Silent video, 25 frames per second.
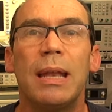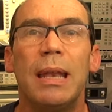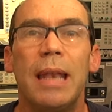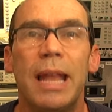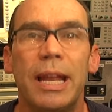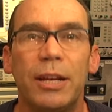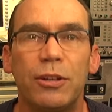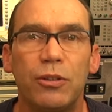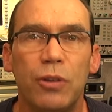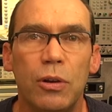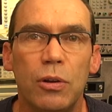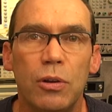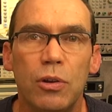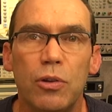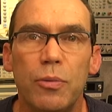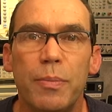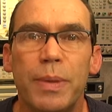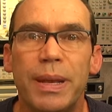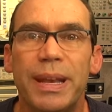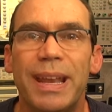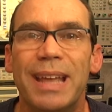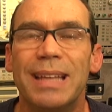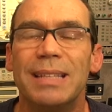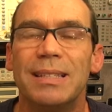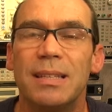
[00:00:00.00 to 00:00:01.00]

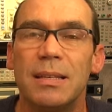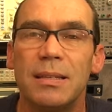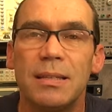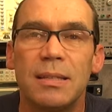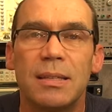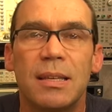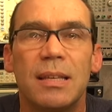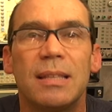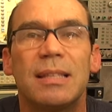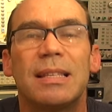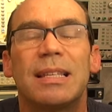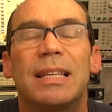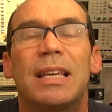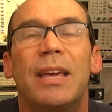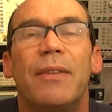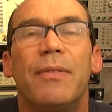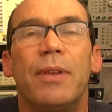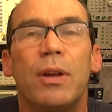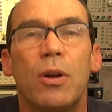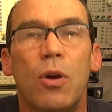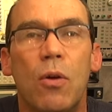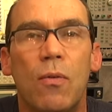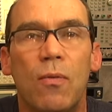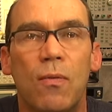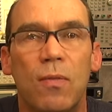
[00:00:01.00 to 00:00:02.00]
electroluminescence. It's
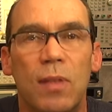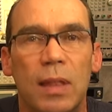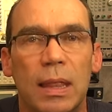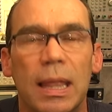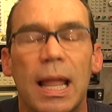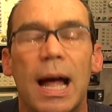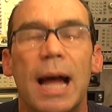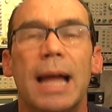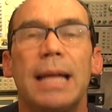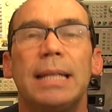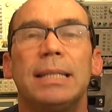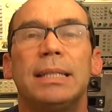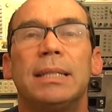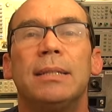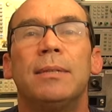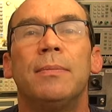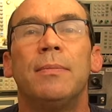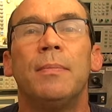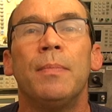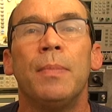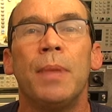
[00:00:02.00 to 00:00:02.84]
giving off light.